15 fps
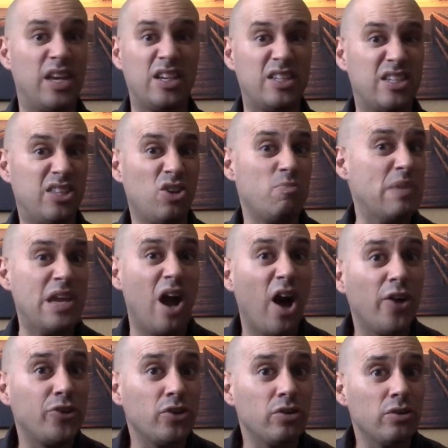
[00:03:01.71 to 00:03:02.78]
still mean
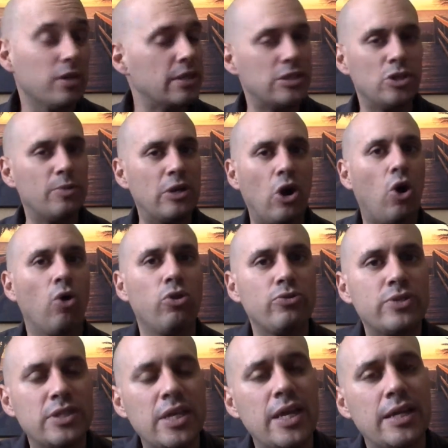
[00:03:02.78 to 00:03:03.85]
hunter, can still mean all
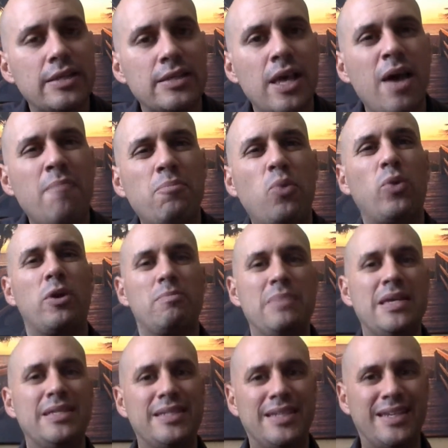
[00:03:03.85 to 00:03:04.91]
those things. But what it
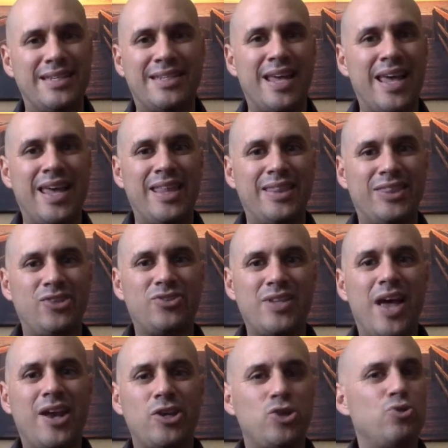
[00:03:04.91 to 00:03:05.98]
means is there's
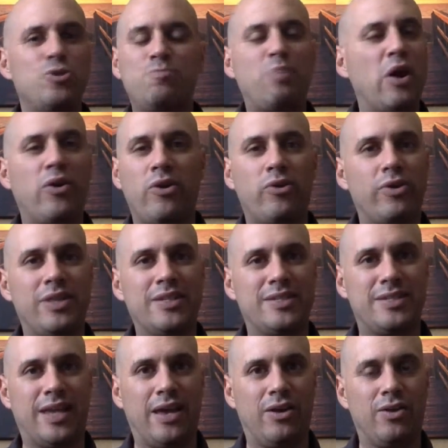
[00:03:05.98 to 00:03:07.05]
not a huge barrier to this
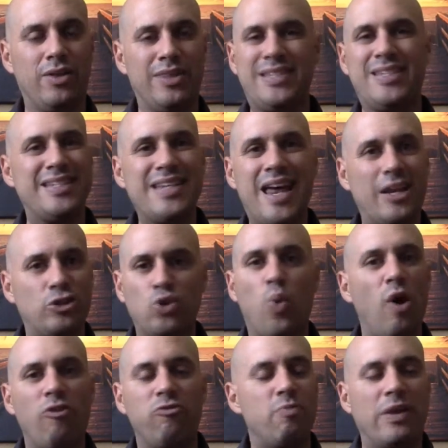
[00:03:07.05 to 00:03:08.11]
sale. This is not a
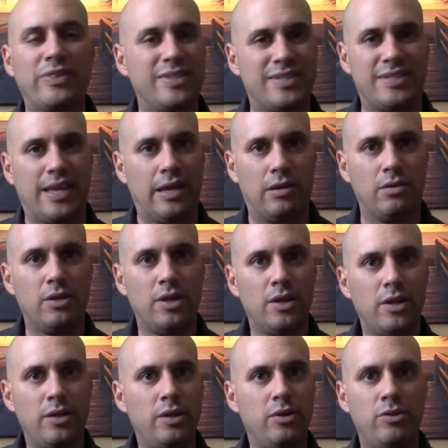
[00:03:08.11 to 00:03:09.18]
12-month sale.
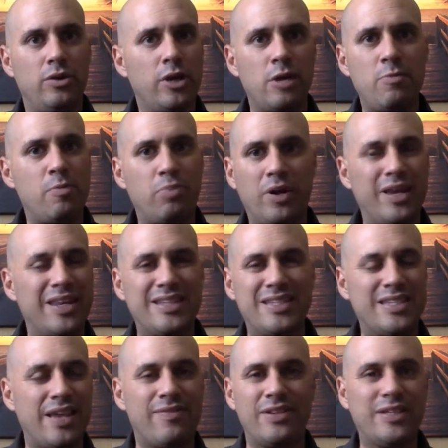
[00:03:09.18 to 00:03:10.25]
You're going to be bringing in
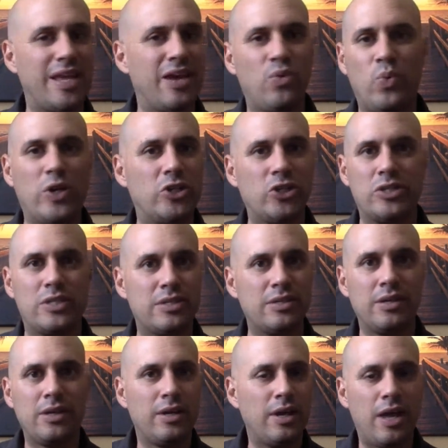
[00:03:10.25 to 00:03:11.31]
7, 10 widgets
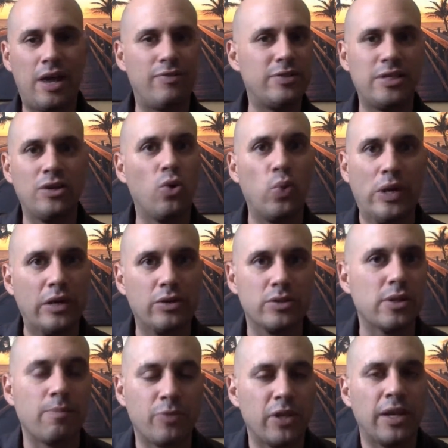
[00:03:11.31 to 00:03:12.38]
every single week or
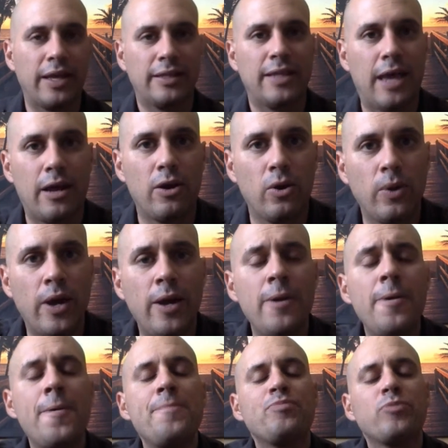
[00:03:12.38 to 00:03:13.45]
something like that, okay?
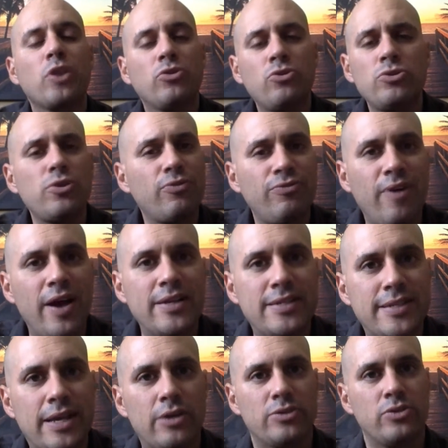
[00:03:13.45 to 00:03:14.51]
Those are fine
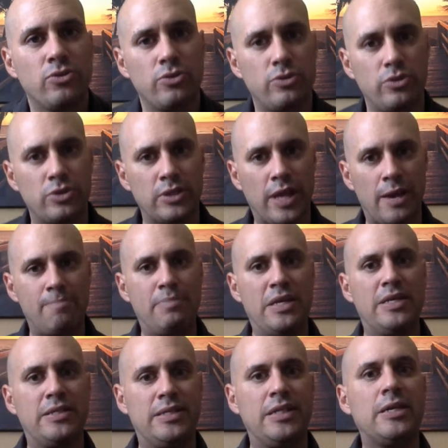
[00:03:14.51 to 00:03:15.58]
sales, and there's a lot of
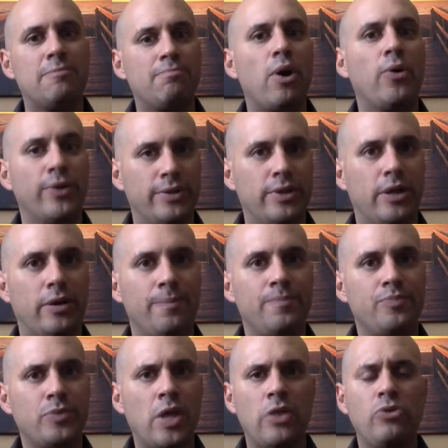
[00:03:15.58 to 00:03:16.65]
B2C component there.
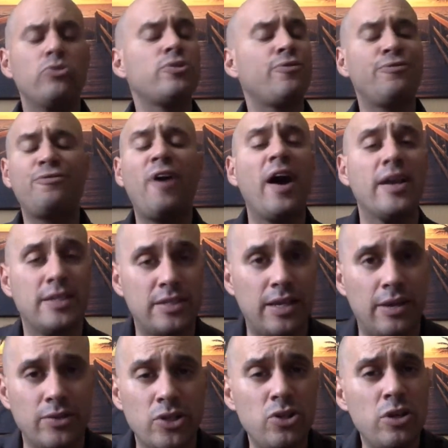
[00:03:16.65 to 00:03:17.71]
Those are fine
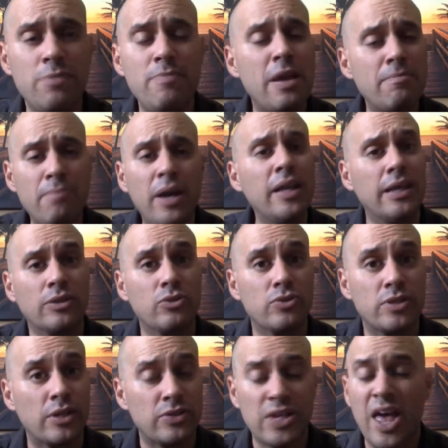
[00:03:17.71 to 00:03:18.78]
sales, and you can make money at those
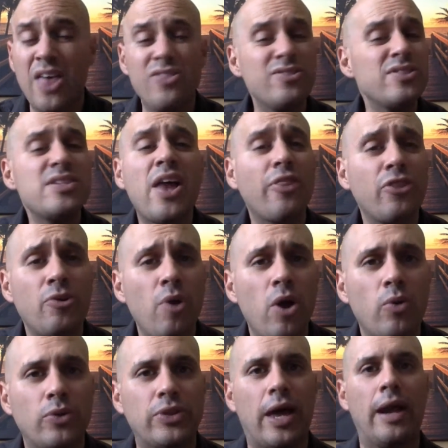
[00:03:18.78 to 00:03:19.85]
sales. There's nothing
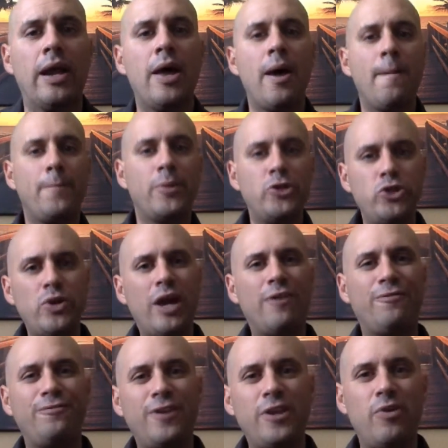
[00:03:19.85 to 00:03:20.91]
wrong with that. But you got to
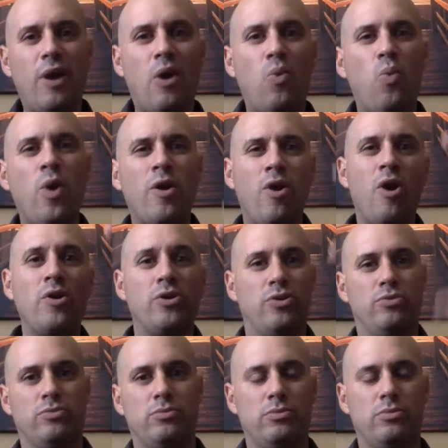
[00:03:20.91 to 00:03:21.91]
figure out, where are you?